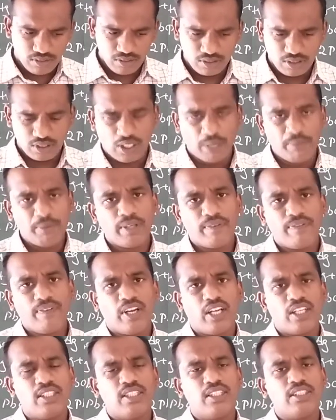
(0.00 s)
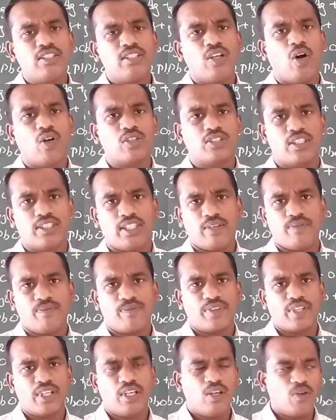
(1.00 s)
Coming for this oxygen,
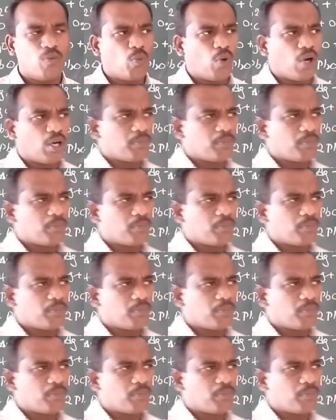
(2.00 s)
we